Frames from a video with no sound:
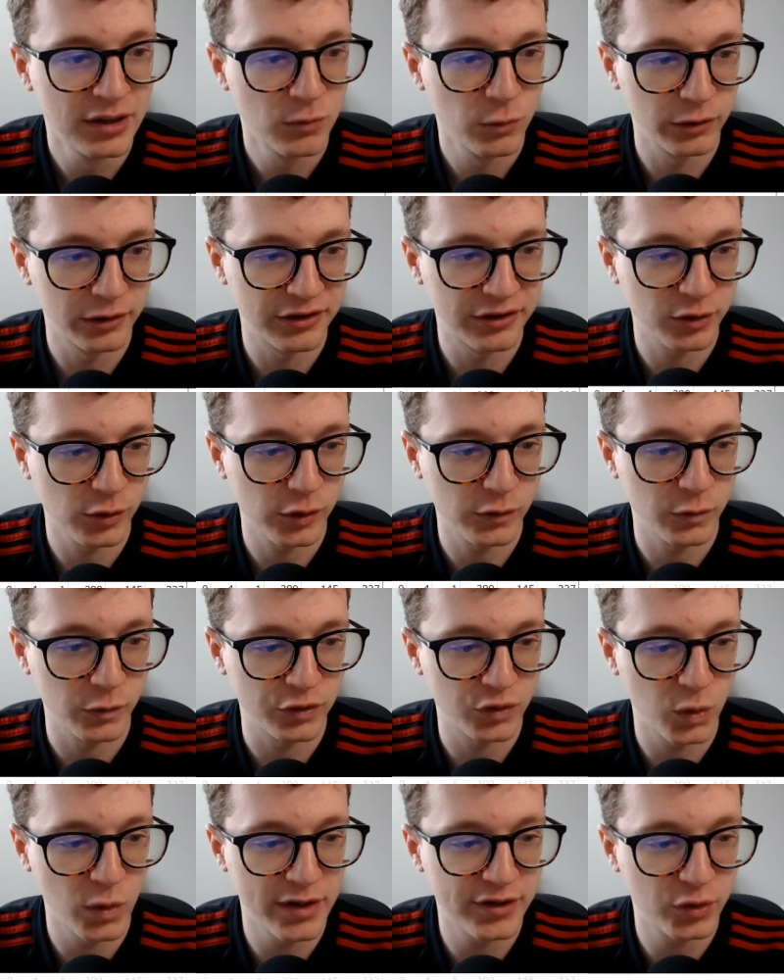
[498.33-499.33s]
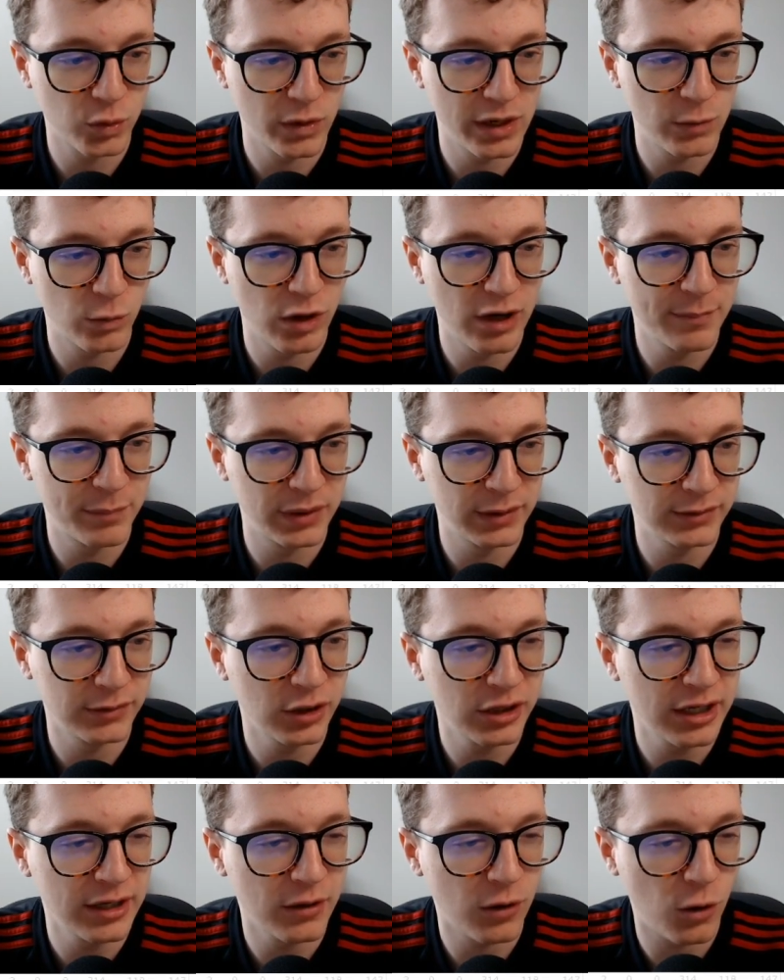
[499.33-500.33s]
We're going to search for 2021, but
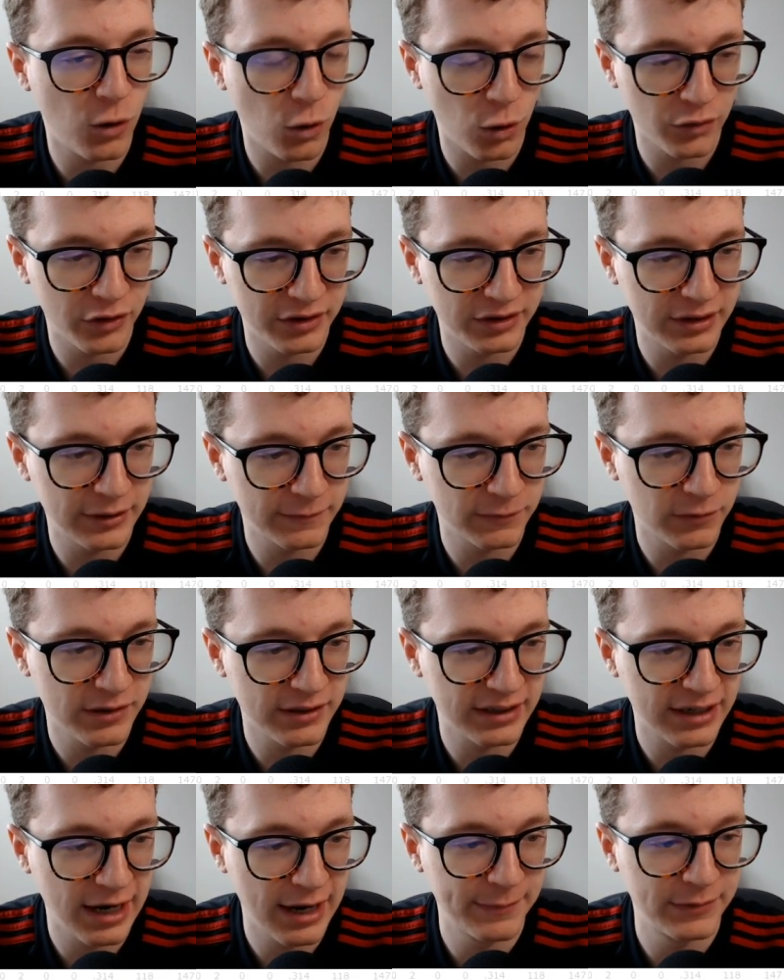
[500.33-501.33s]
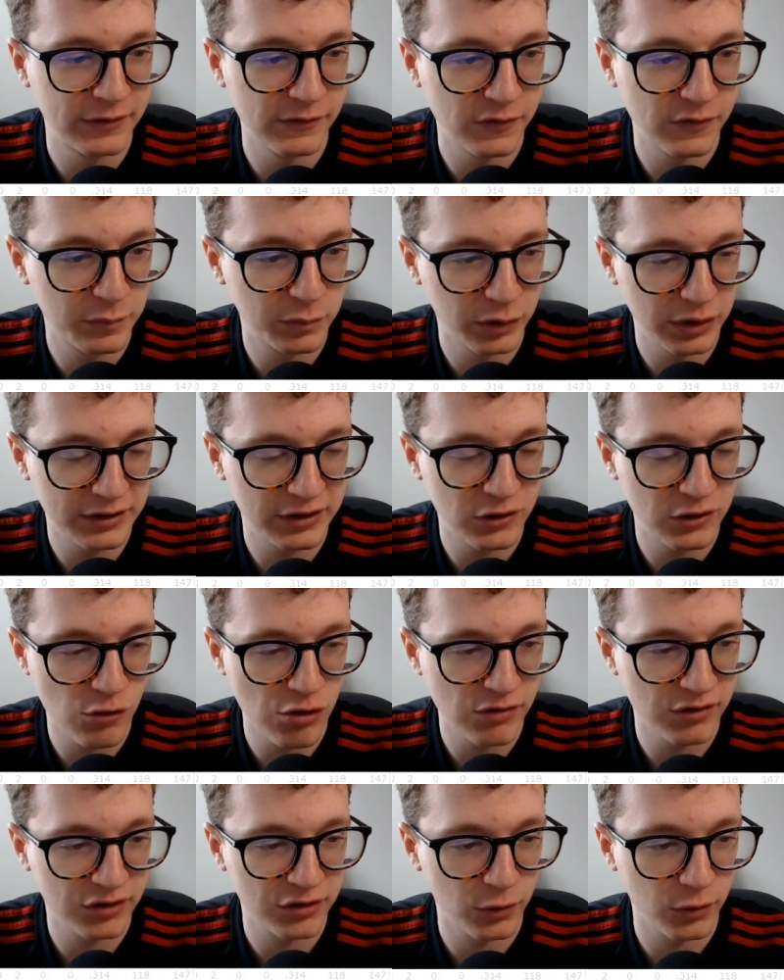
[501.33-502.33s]
look at all the different types of splits you
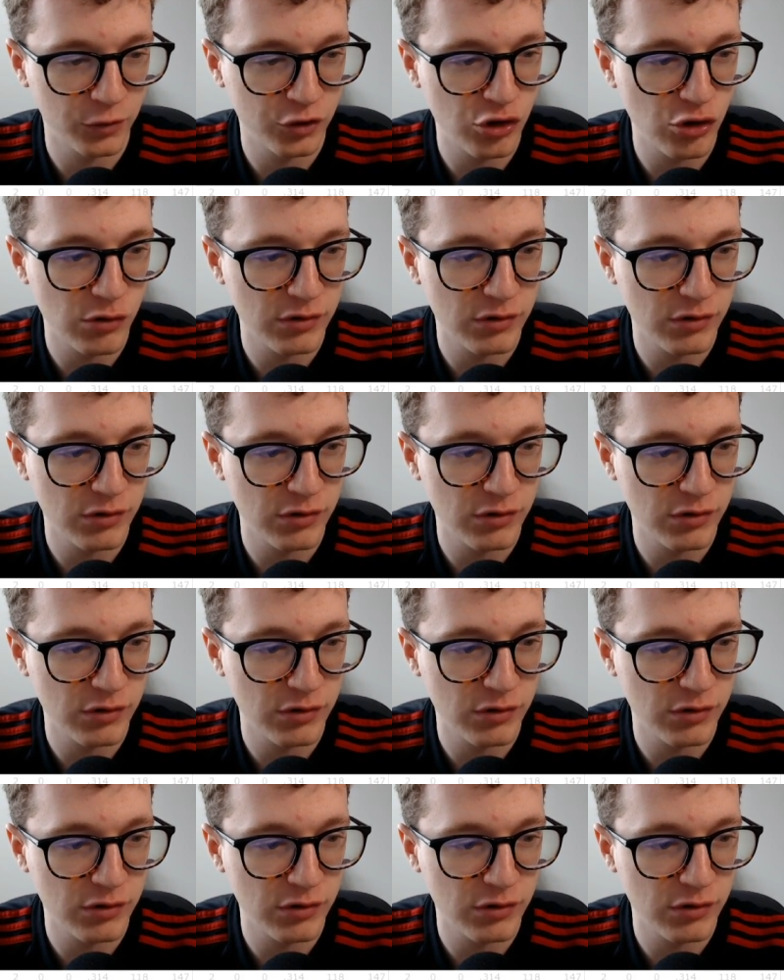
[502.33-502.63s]
can search.